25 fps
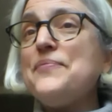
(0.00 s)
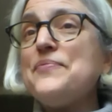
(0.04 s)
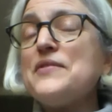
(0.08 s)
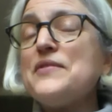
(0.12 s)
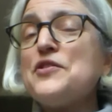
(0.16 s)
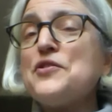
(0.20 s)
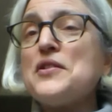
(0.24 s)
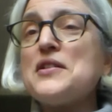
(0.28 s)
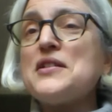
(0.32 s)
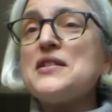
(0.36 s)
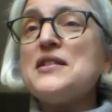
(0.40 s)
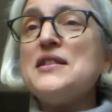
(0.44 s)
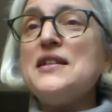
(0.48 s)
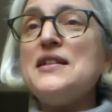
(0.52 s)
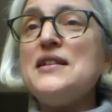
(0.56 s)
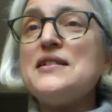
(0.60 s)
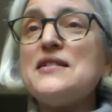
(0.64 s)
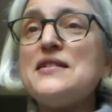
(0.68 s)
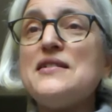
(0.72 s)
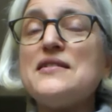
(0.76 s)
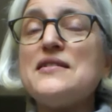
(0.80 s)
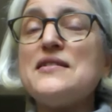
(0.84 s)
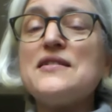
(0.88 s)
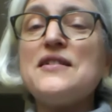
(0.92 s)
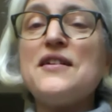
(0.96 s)
trustees
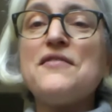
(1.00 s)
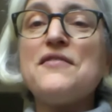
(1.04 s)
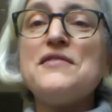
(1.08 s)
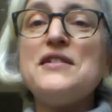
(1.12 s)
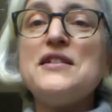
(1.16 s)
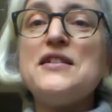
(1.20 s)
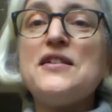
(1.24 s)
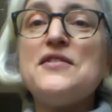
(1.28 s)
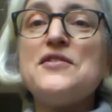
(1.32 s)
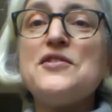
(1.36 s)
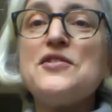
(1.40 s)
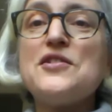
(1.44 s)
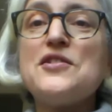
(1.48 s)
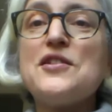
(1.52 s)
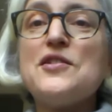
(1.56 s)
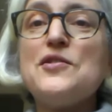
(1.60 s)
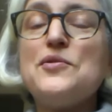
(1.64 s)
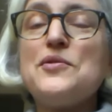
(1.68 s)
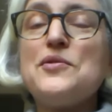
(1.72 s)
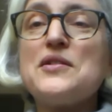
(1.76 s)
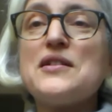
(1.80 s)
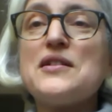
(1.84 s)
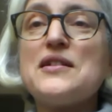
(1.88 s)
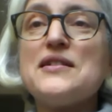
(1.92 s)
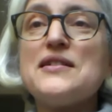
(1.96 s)
are currently donors to the
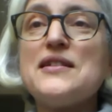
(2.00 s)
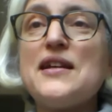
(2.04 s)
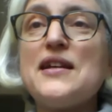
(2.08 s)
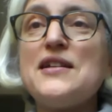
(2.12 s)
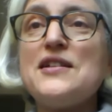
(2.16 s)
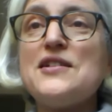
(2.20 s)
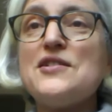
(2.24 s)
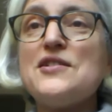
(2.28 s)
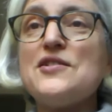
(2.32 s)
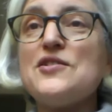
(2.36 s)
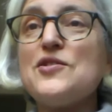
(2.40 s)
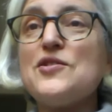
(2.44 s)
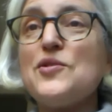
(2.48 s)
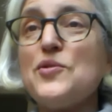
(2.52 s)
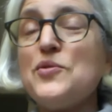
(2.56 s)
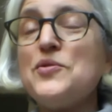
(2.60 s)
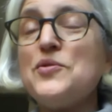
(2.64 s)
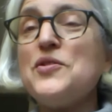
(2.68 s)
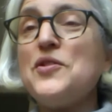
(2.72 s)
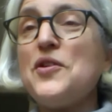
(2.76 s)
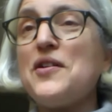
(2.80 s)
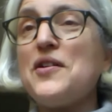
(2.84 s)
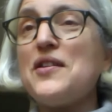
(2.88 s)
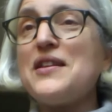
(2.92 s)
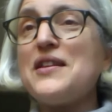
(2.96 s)
organisations or
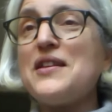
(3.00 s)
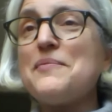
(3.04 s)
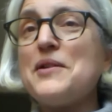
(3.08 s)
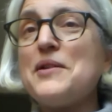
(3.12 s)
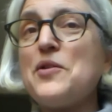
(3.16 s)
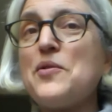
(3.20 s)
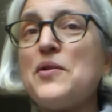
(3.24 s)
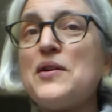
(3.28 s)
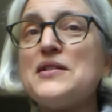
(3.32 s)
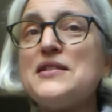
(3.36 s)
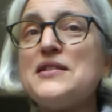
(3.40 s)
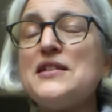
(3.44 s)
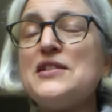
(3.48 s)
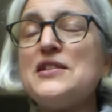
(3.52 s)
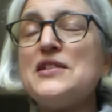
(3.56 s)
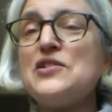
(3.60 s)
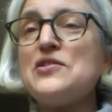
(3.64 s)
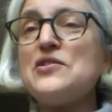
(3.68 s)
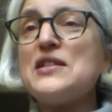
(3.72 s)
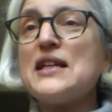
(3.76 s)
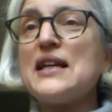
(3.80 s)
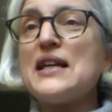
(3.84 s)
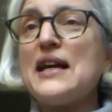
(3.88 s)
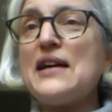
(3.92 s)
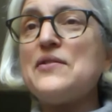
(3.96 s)
not. I think it'd be quite an
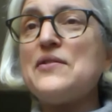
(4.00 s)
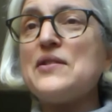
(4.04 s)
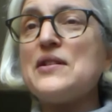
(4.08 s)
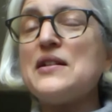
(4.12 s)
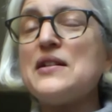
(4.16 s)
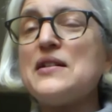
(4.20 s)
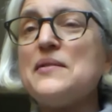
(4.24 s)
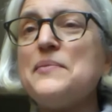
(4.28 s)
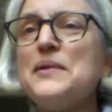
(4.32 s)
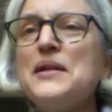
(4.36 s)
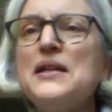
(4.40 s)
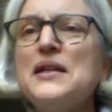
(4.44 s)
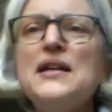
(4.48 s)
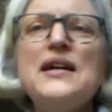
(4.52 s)
interesting outcome.